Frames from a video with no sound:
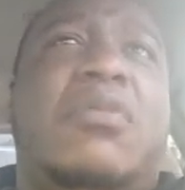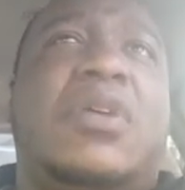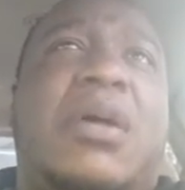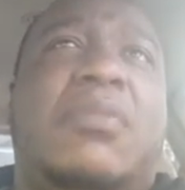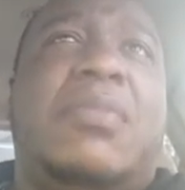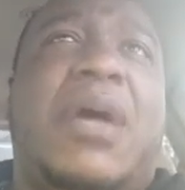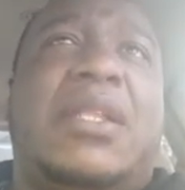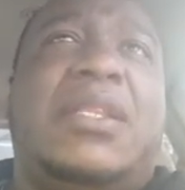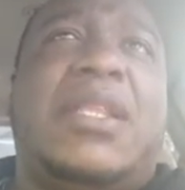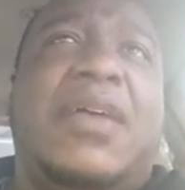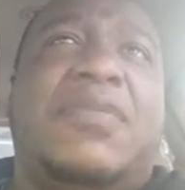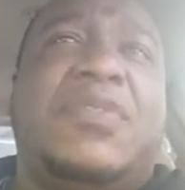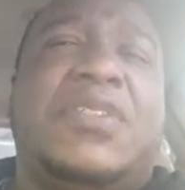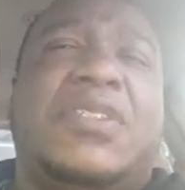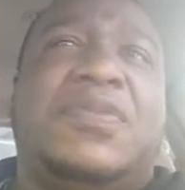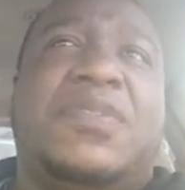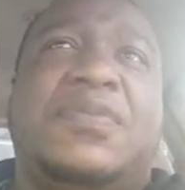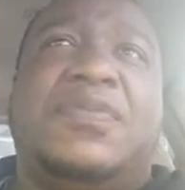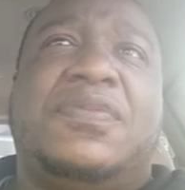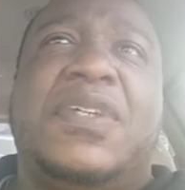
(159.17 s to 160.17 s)
My life
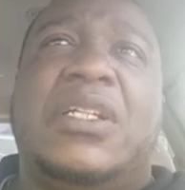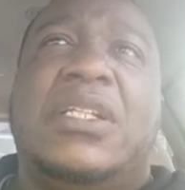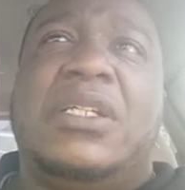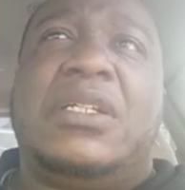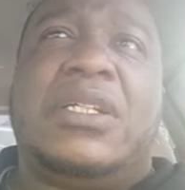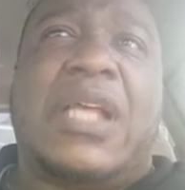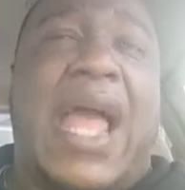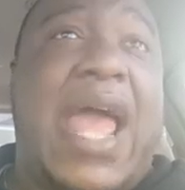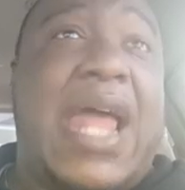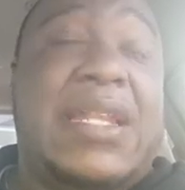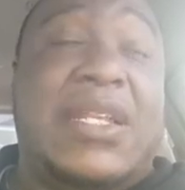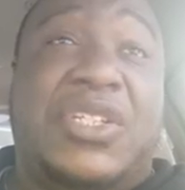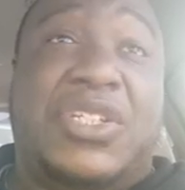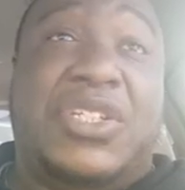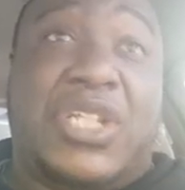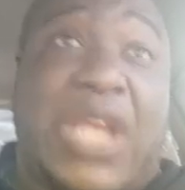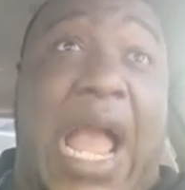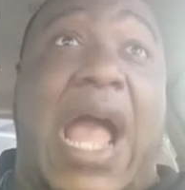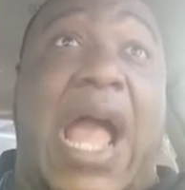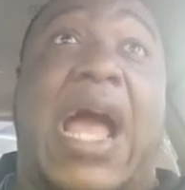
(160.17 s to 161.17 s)
was fulfilling. I had a
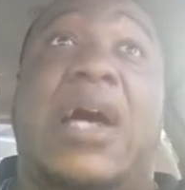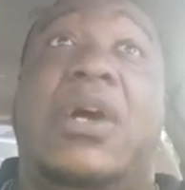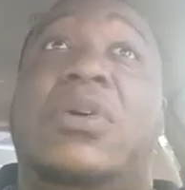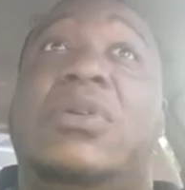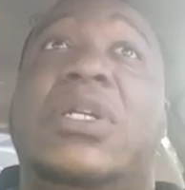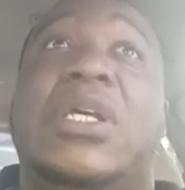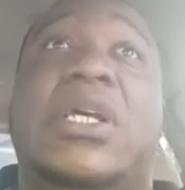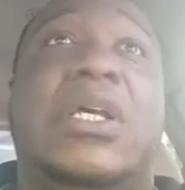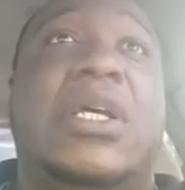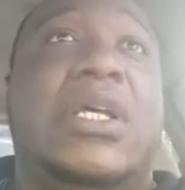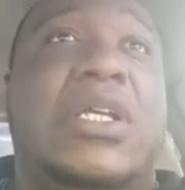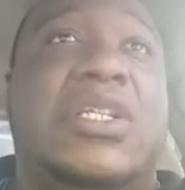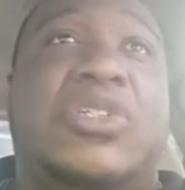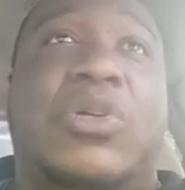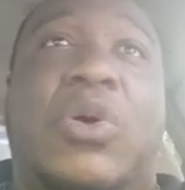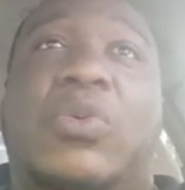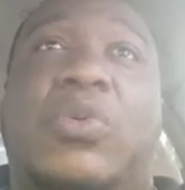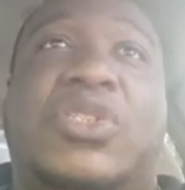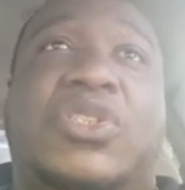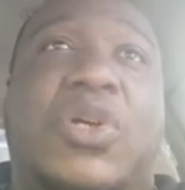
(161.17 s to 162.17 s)
child,
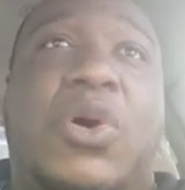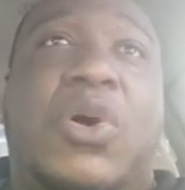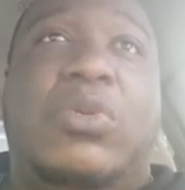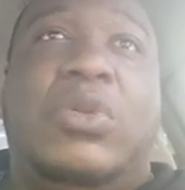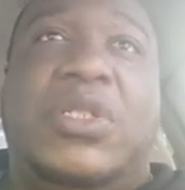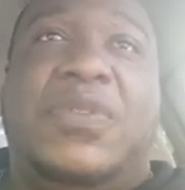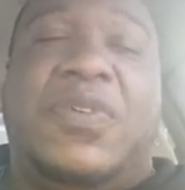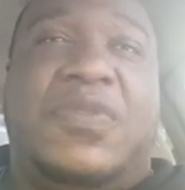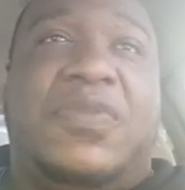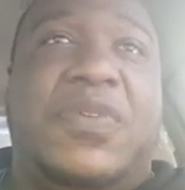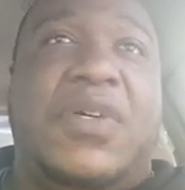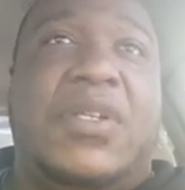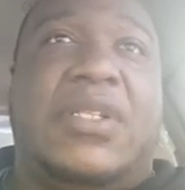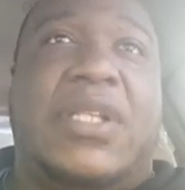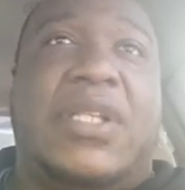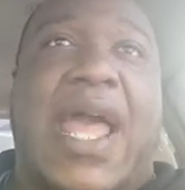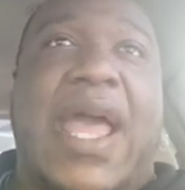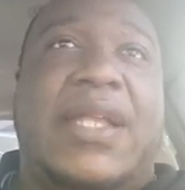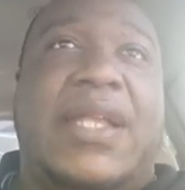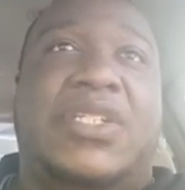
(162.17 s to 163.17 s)
so it was totally
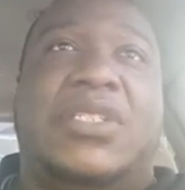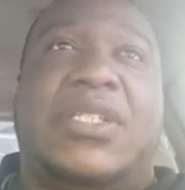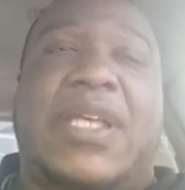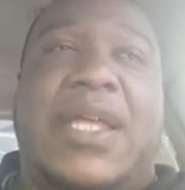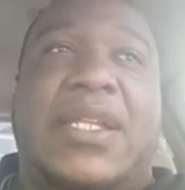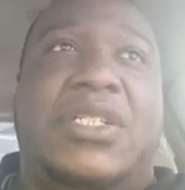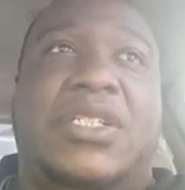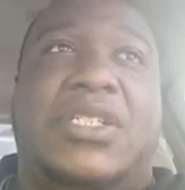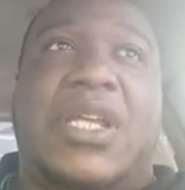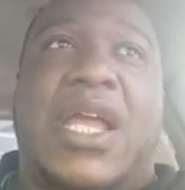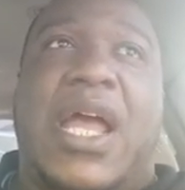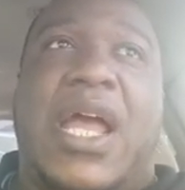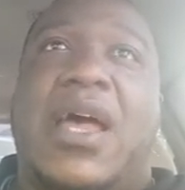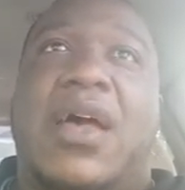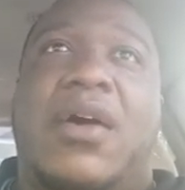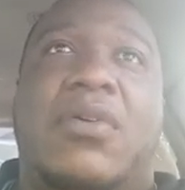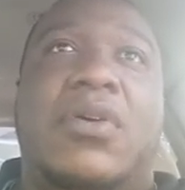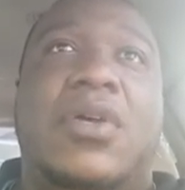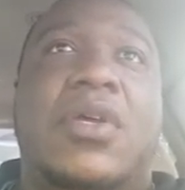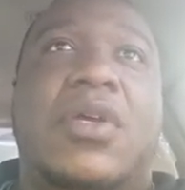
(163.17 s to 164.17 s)
fulfilling. I had just had a
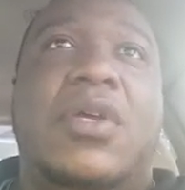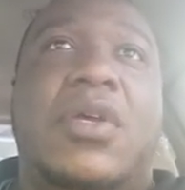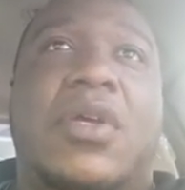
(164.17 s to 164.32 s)
child.